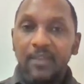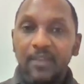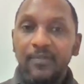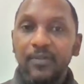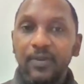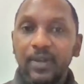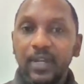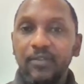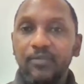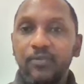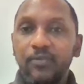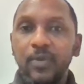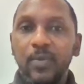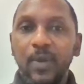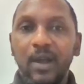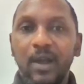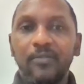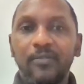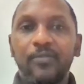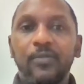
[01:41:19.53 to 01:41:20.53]
even if we
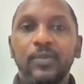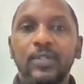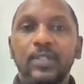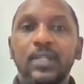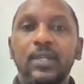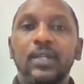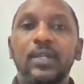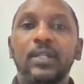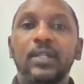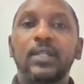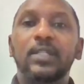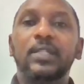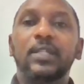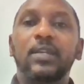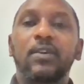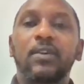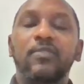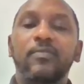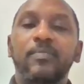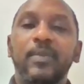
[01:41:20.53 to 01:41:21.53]
want for say this
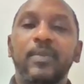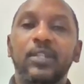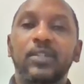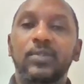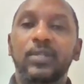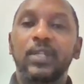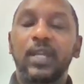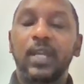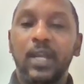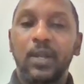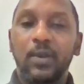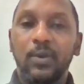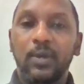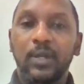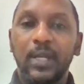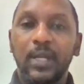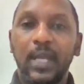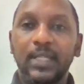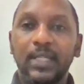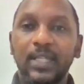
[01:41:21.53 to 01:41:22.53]
government, they
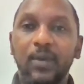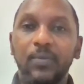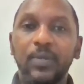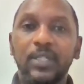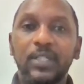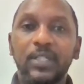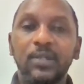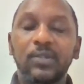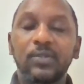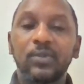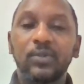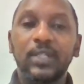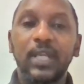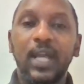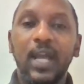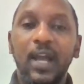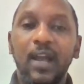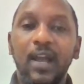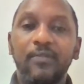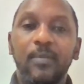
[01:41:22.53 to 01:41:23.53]
recognize that we still don't
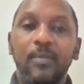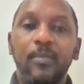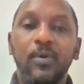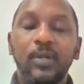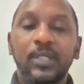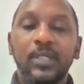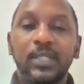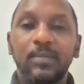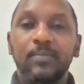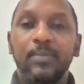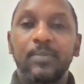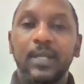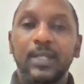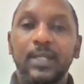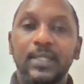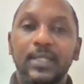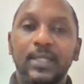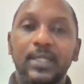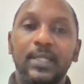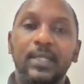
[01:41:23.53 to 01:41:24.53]
have a
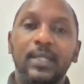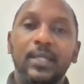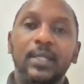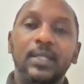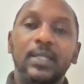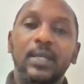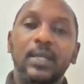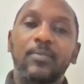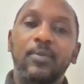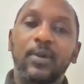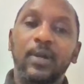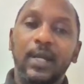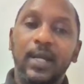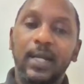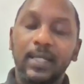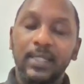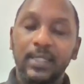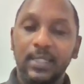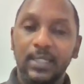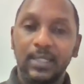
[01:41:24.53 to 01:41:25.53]
multi-party
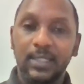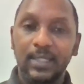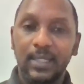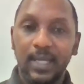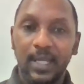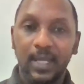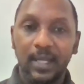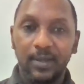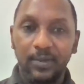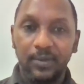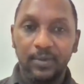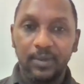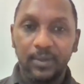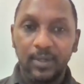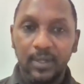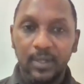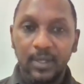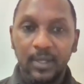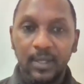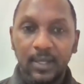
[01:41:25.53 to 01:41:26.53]
democracy in Sierra Leone.
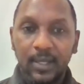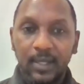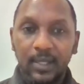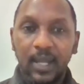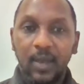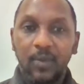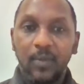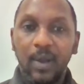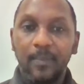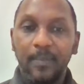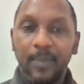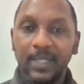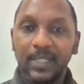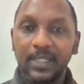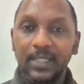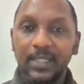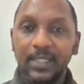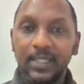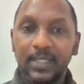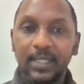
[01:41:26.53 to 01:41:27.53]
Now one
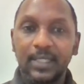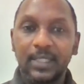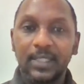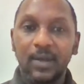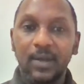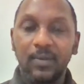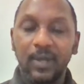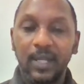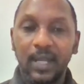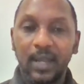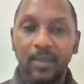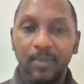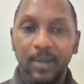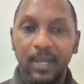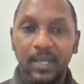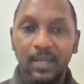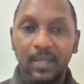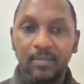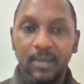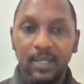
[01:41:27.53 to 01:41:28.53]
party state now we're going to
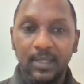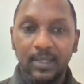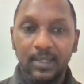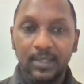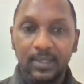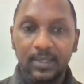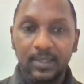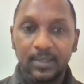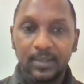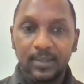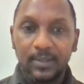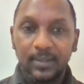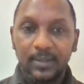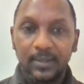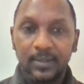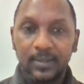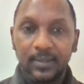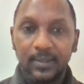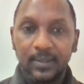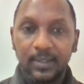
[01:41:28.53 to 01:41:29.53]
parliament.
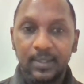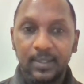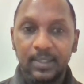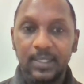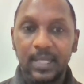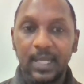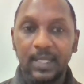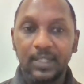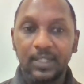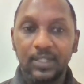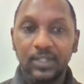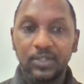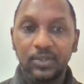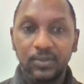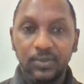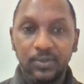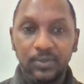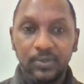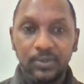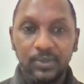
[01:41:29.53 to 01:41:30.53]
Is that
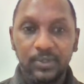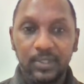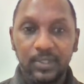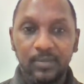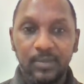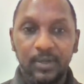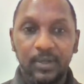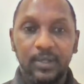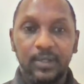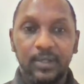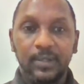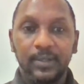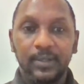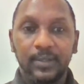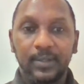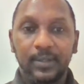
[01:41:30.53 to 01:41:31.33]
true? T-Boy?